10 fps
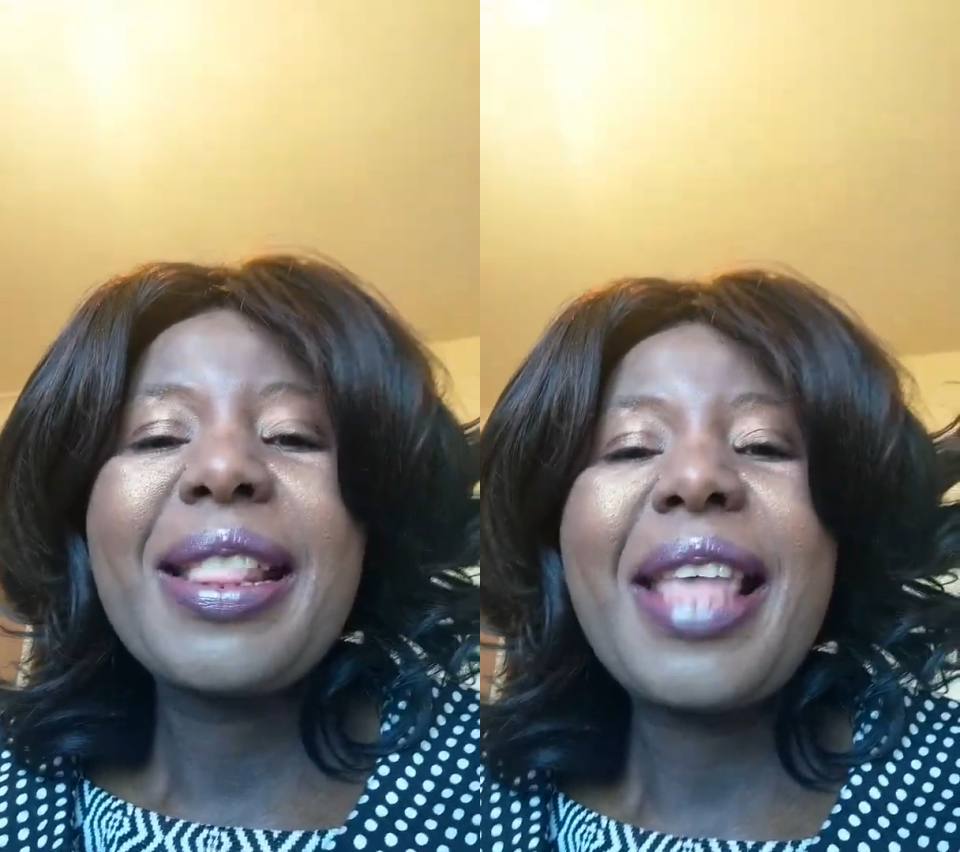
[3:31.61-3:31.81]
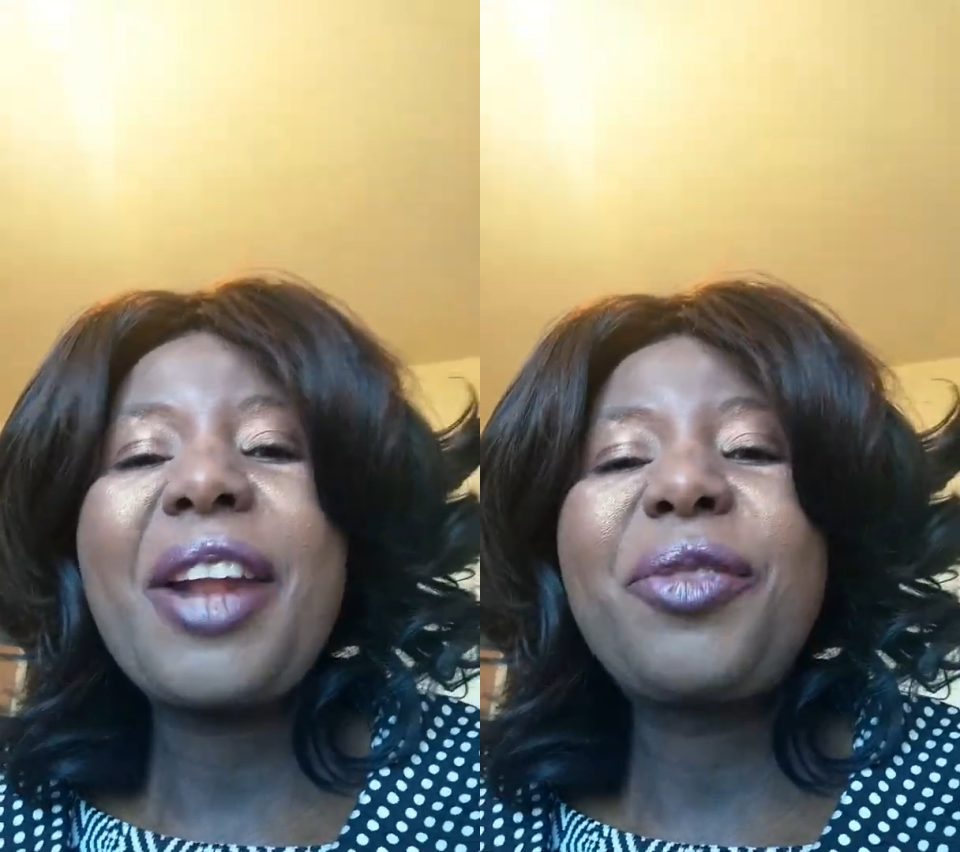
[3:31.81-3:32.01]

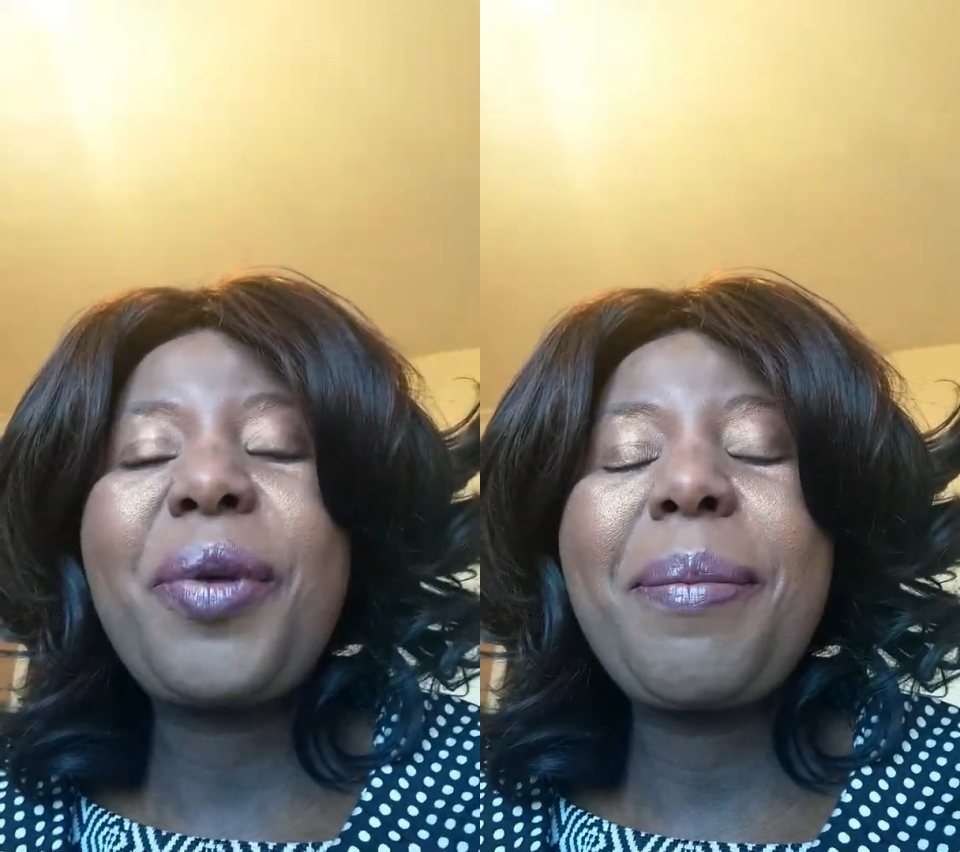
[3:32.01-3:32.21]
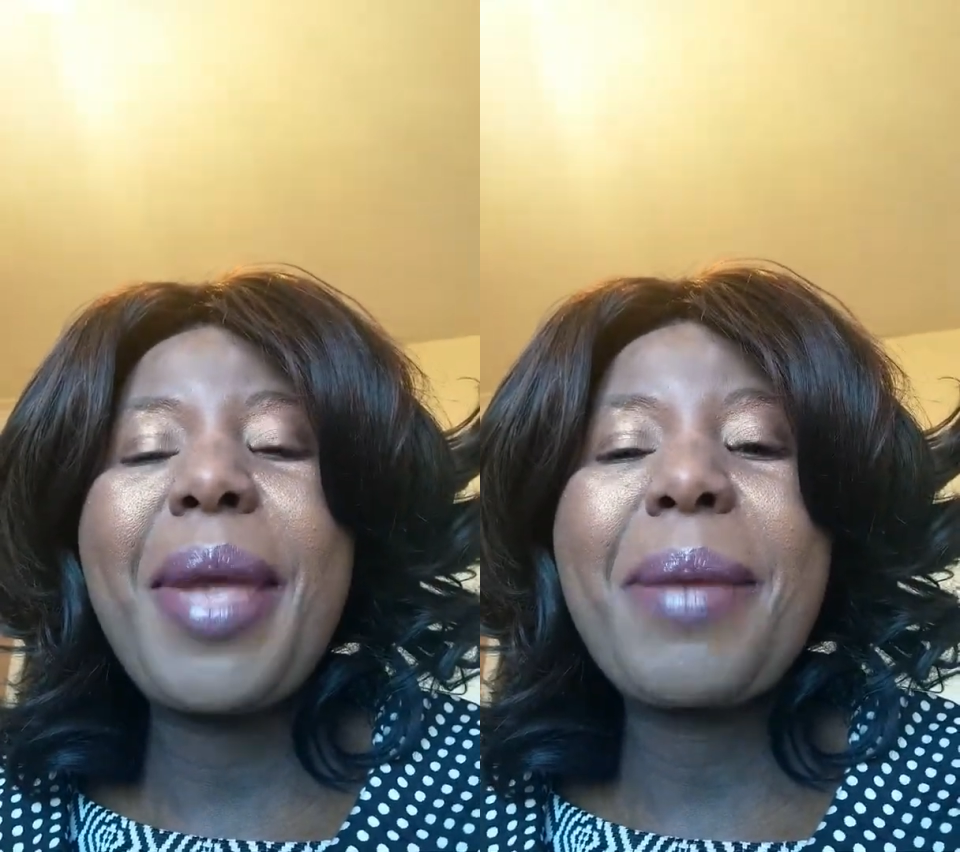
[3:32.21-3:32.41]
that
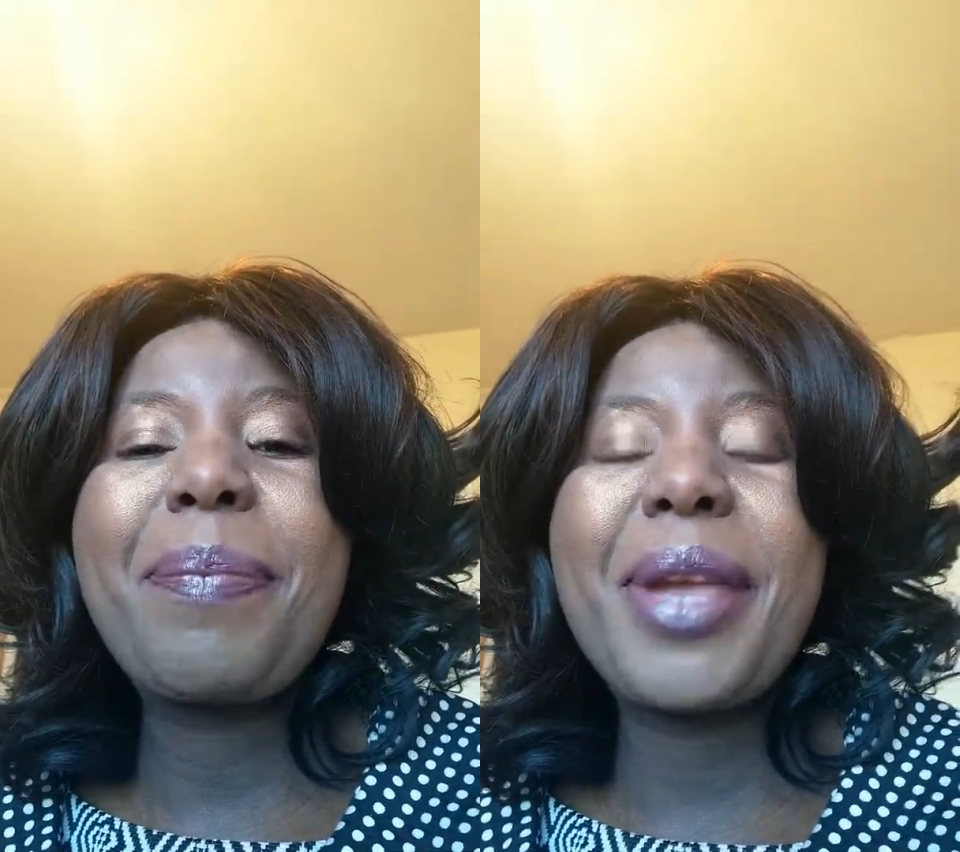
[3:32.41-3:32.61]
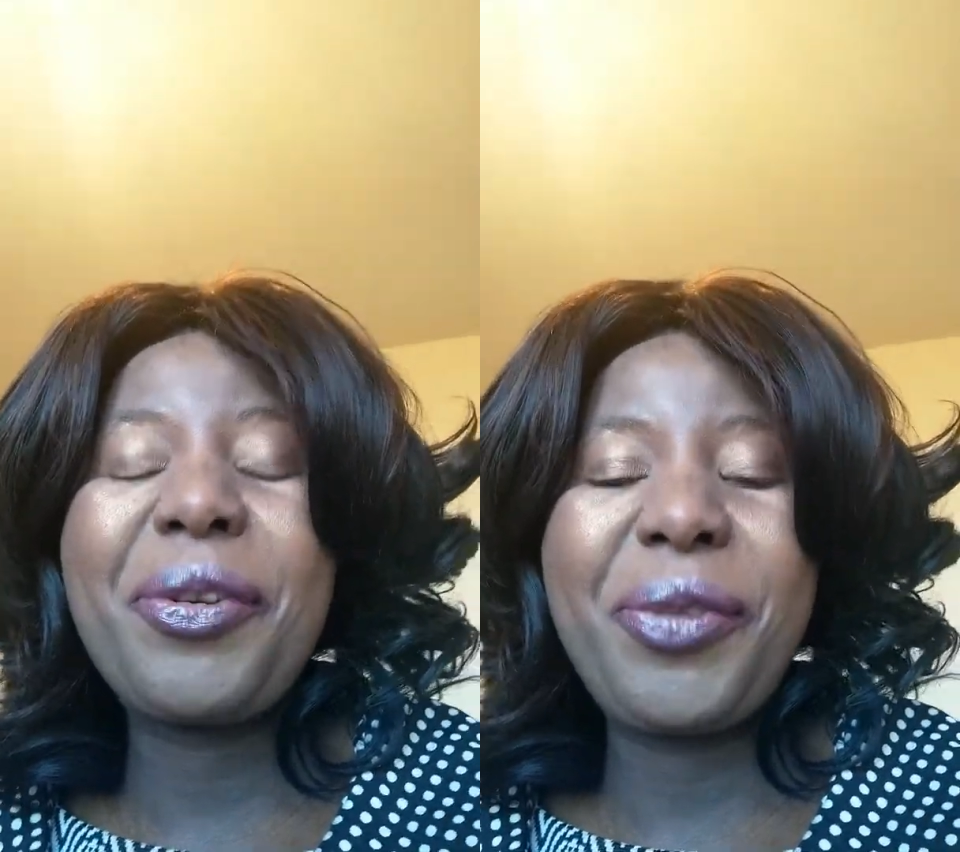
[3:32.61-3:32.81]
we may
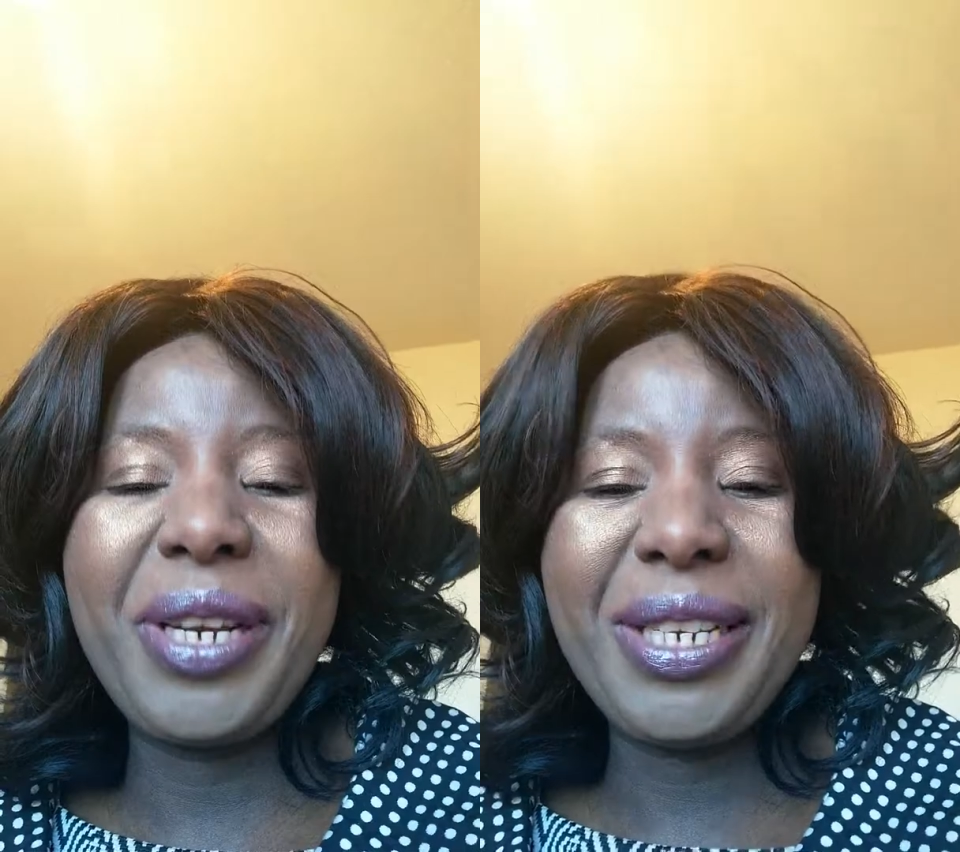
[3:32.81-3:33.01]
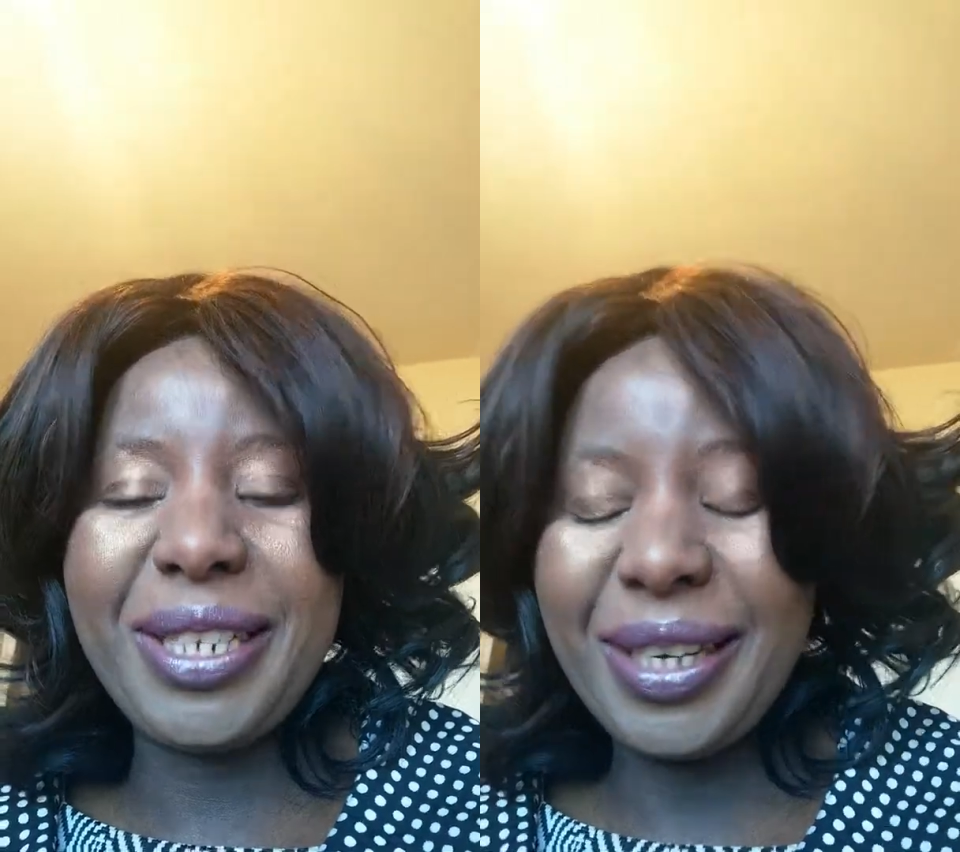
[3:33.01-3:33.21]
be
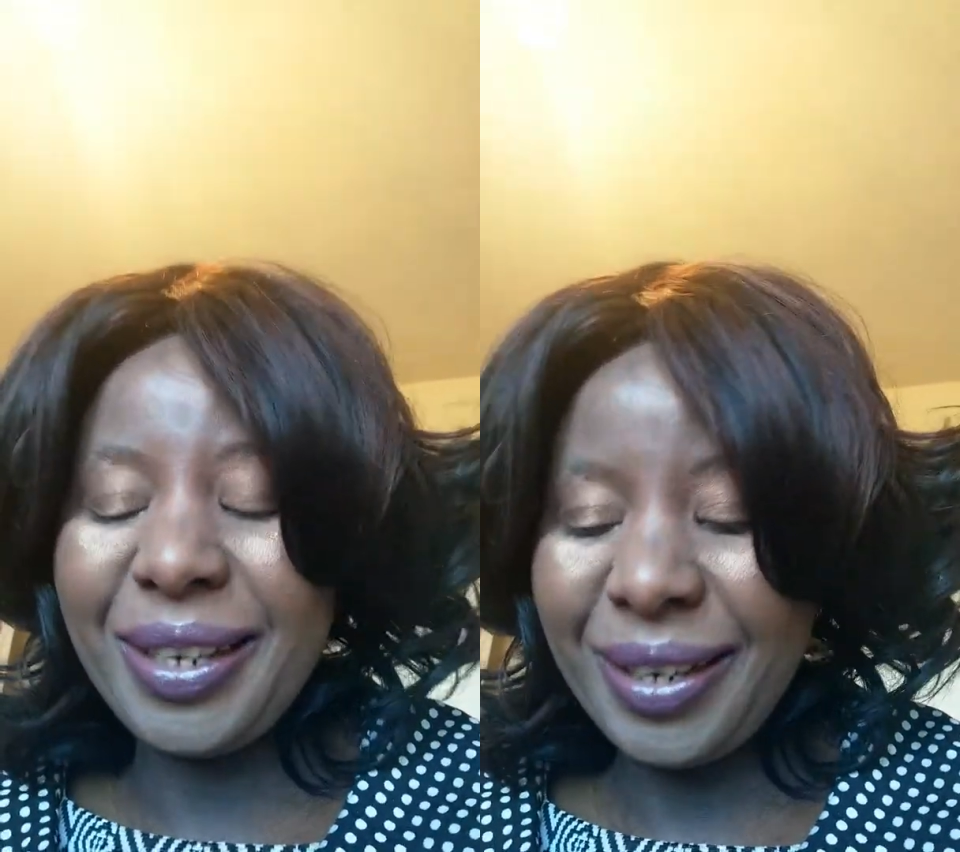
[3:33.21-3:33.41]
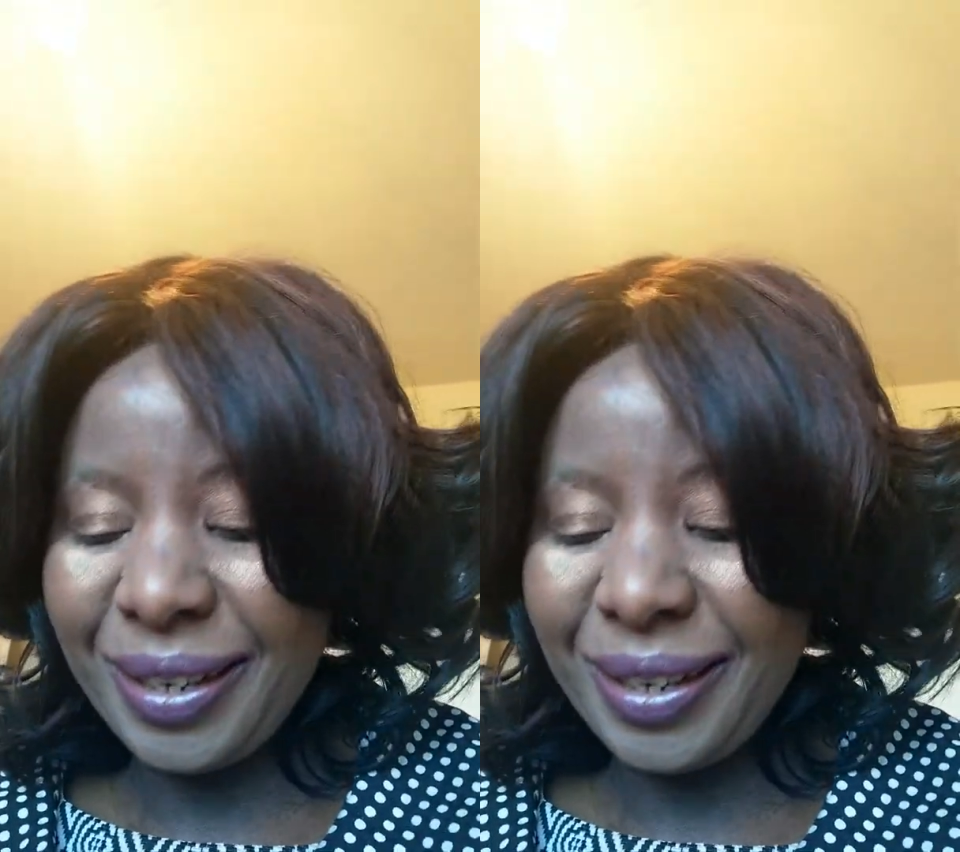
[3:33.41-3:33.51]
rich,